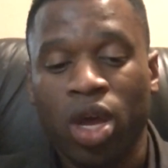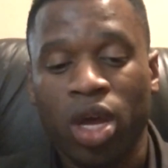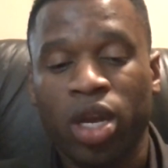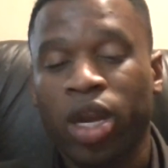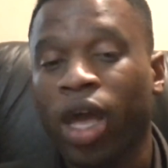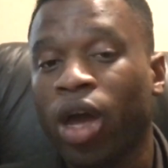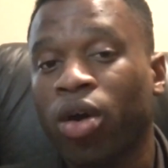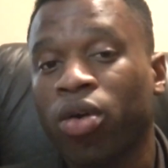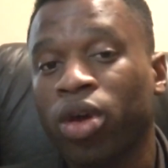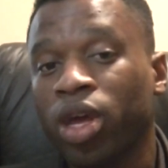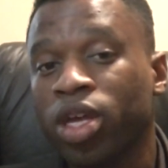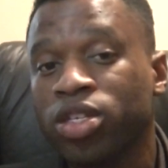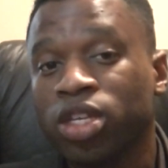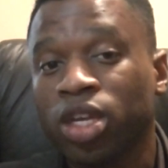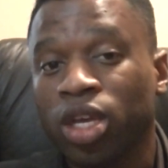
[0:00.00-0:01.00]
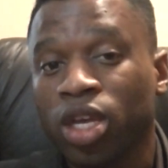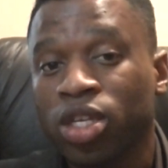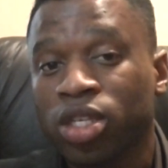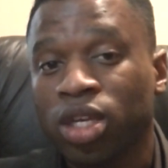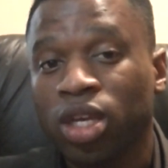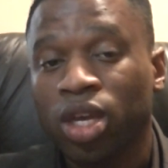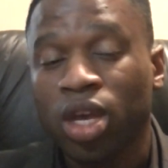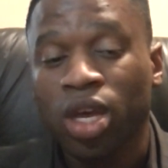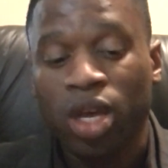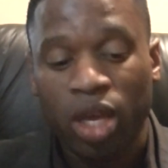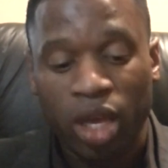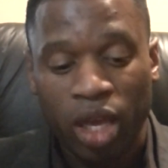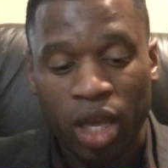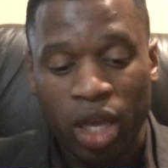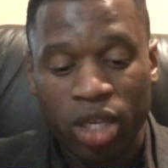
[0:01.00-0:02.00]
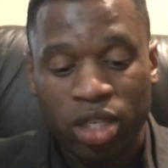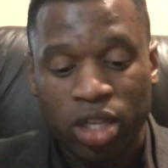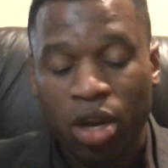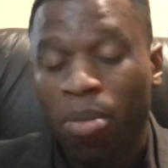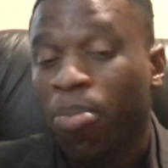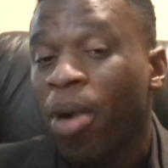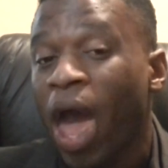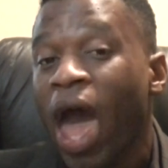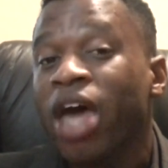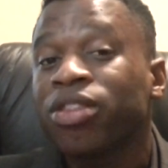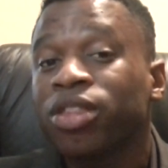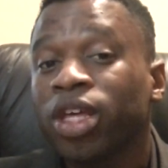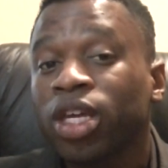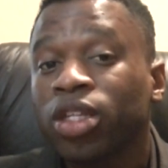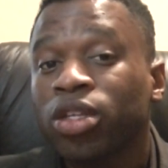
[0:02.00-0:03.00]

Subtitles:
Now, is it a bad thing